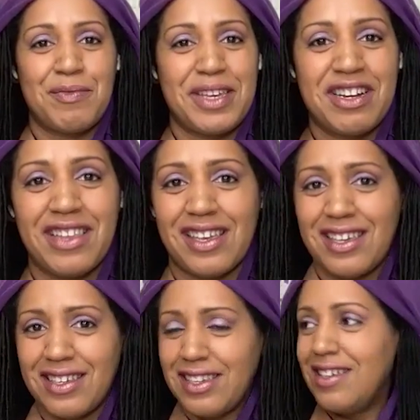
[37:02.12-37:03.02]
not going to be here
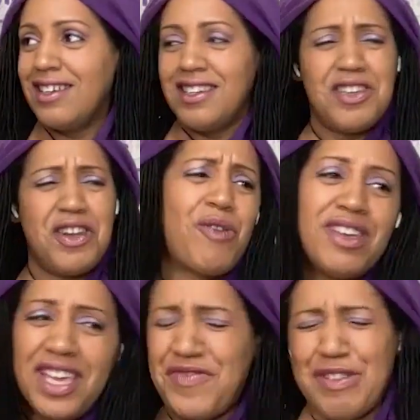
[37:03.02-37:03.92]
like,
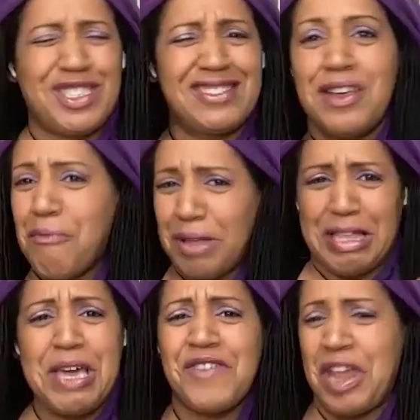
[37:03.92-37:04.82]
if you just
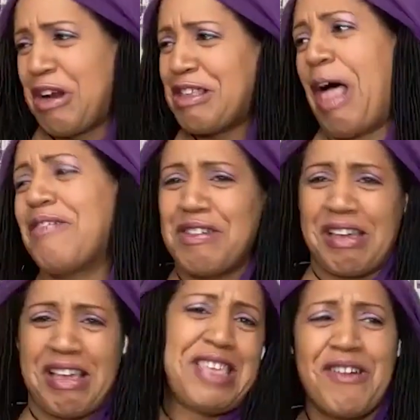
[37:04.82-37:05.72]
believe in yourself,
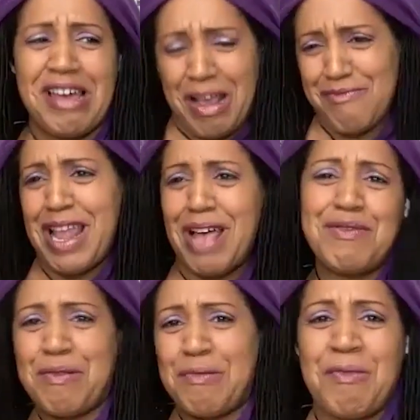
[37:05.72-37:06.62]
you can do it, and blah,
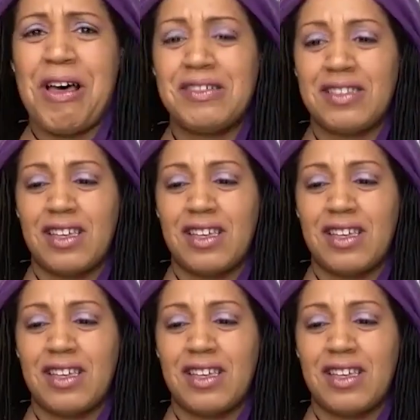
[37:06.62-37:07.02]
blah, blah.